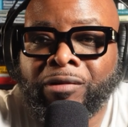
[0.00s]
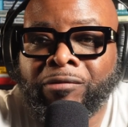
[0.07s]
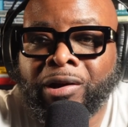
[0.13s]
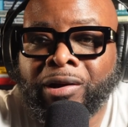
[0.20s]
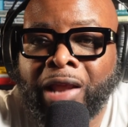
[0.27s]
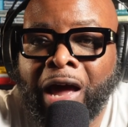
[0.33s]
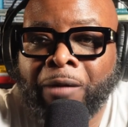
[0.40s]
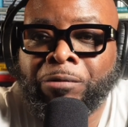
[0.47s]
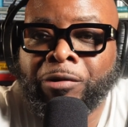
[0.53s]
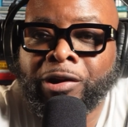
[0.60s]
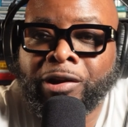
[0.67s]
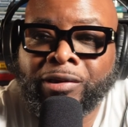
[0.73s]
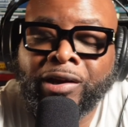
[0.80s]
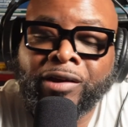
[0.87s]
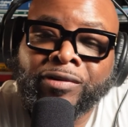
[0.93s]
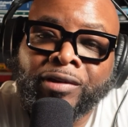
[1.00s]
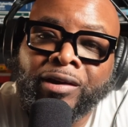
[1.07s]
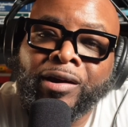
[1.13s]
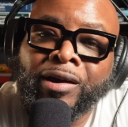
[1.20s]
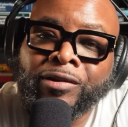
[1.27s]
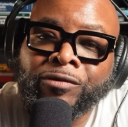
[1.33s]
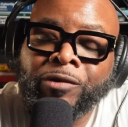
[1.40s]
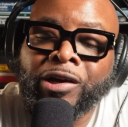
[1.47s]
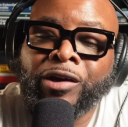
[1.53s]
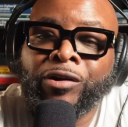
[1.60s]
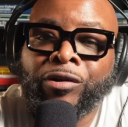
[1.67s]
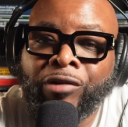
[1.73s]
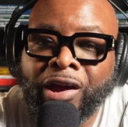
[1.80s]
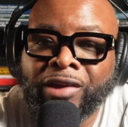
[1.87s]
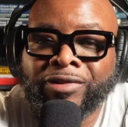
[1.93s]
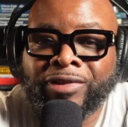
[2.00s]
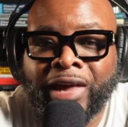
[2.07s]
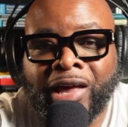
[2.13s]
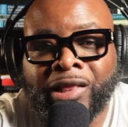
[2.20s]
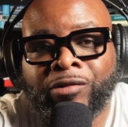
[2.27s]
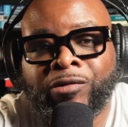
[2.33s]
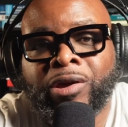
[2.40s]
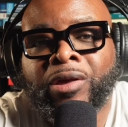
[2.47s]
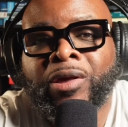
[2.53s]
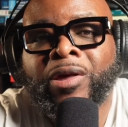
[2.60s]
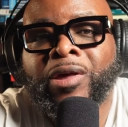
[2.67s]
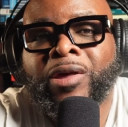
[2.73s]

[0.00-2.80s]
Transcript: Well, not pretty decent. It comes with a great salary.